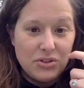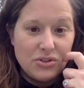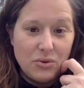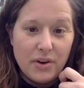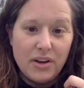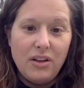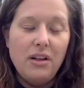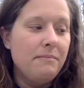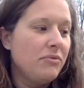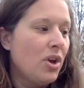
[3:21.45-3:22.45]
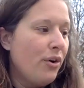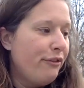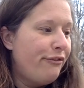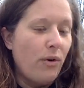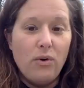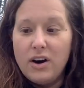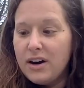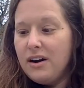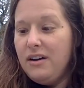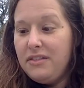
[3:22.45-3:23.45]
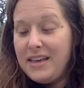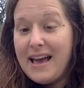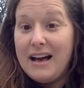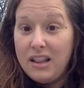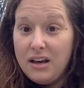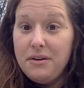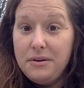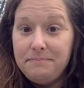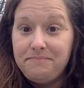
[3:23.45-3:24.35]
the soil for the aloe